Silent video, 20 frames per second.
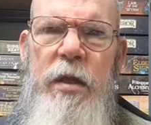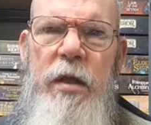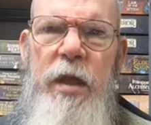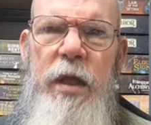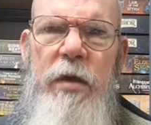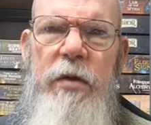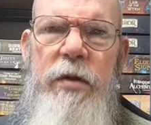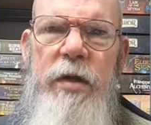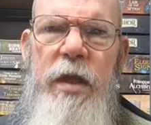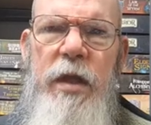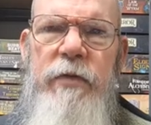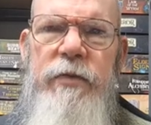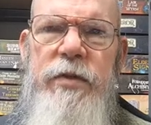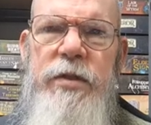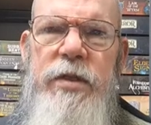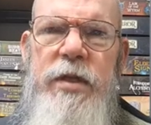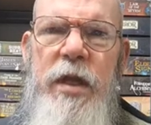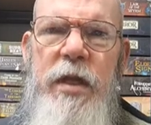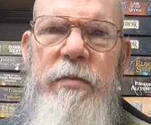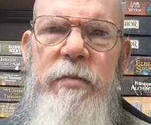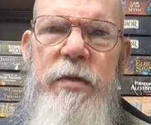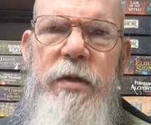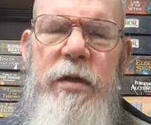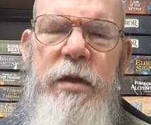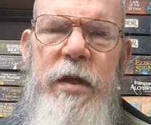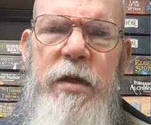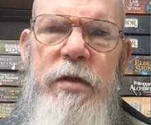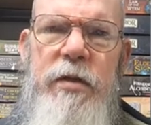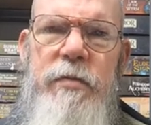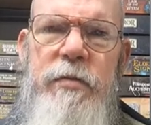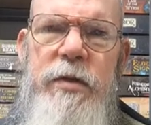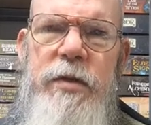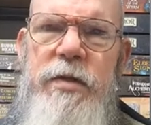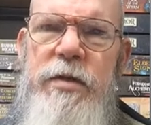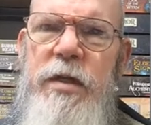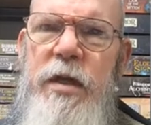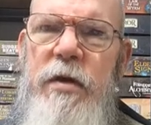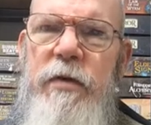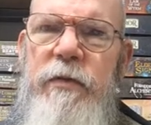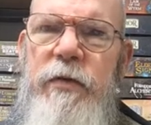how in heaven's name are you going to be
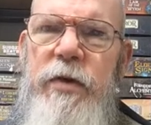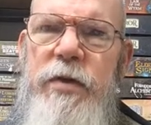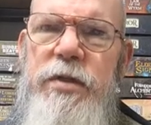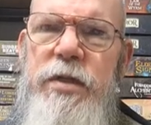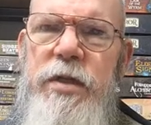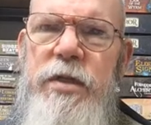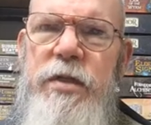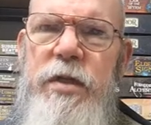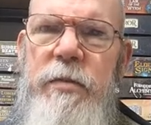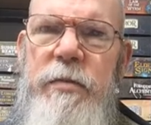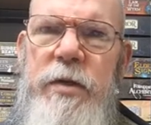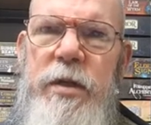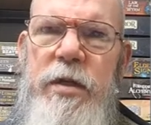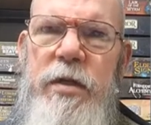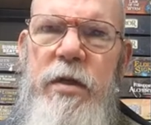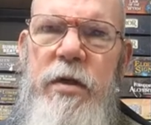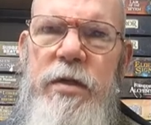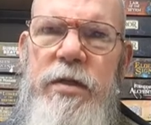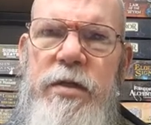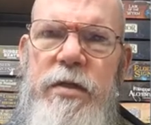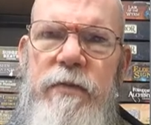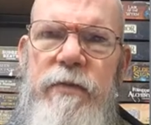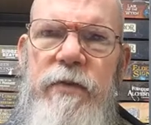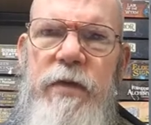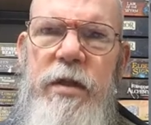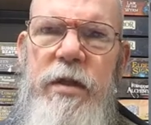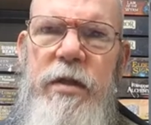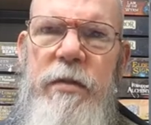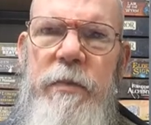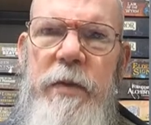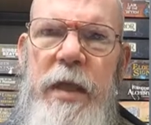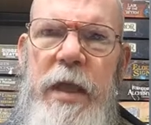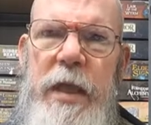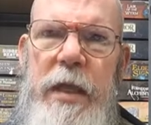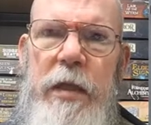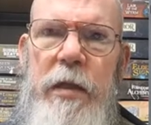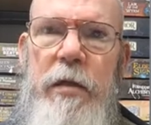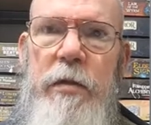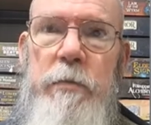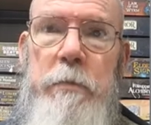sacrificing so many dice to feed the
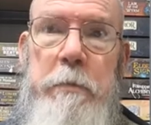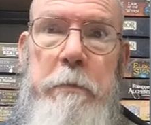pig?